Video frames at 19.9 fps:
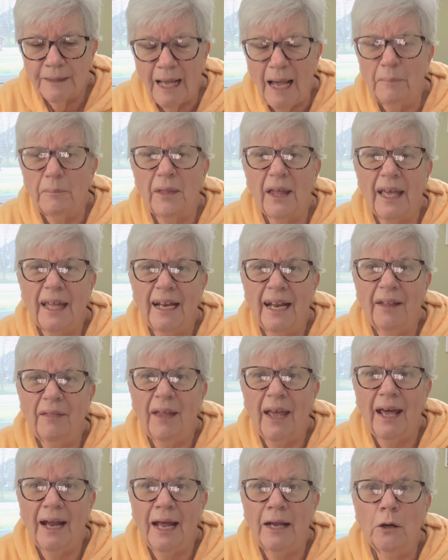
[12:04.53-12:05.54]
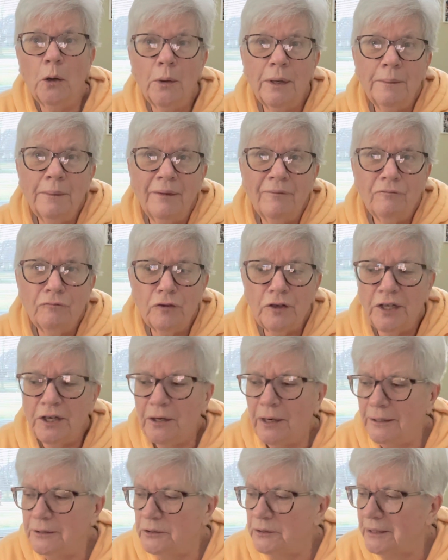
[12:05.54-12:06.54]
I'm thinking on that. I know what I'm having for
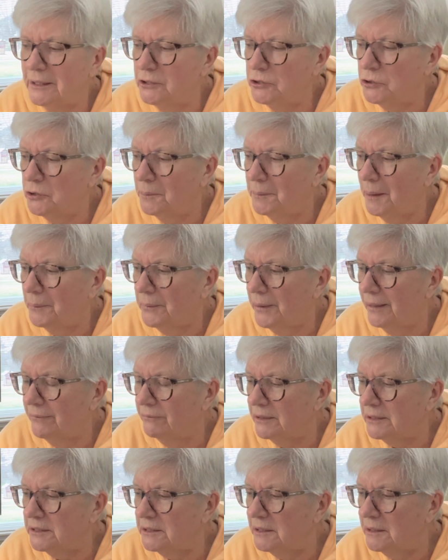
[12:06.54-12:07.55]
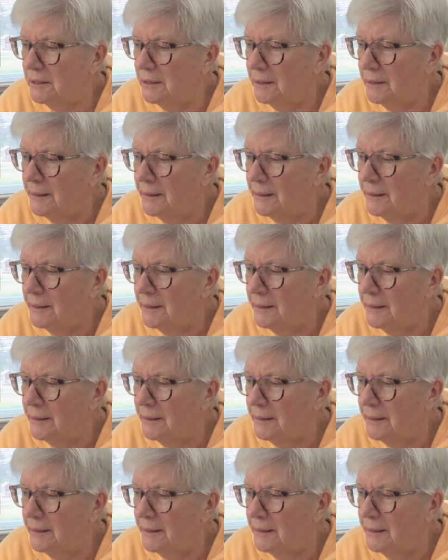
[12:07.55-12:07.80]
dinner. I'm just not sure about breakfast.